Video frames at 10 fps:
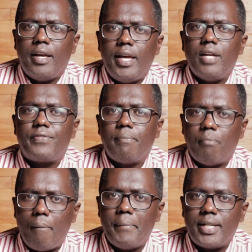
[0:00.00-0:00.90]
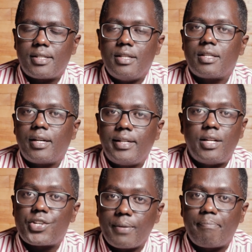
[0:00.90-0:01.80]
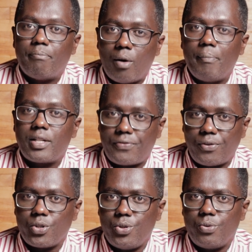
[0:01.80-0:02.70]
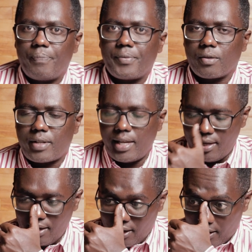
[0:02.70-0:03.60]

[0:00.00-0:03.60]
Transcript: every moment is a leadership moment for you. Okay?